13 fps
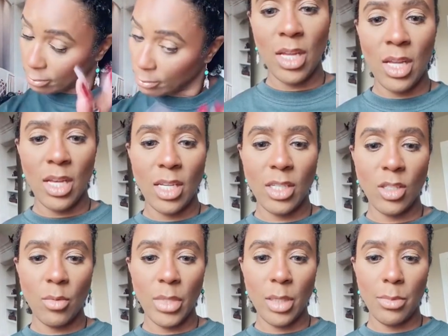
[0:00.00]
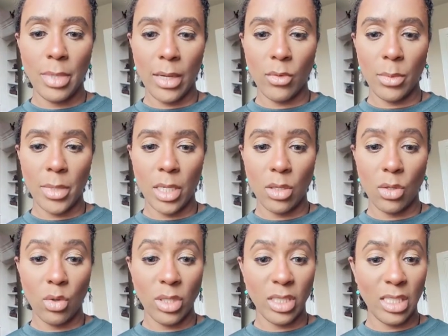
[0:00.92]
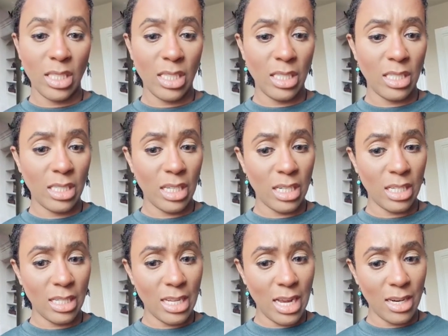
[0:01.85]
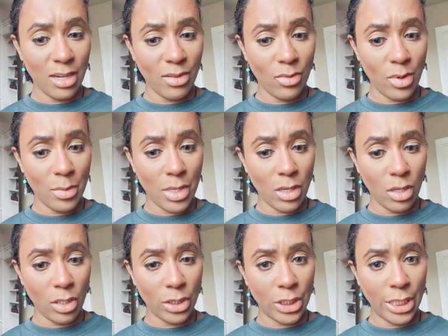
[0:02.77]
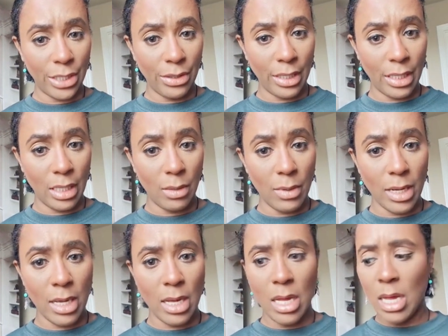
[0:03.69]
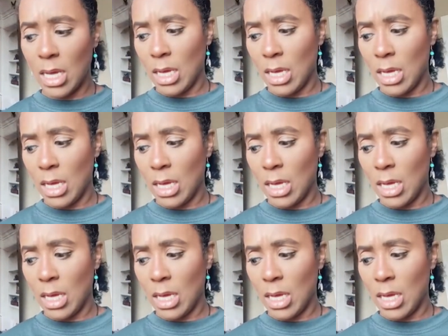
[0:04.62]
There's so many black women endorsing this, and a lot of women are sharing anyway.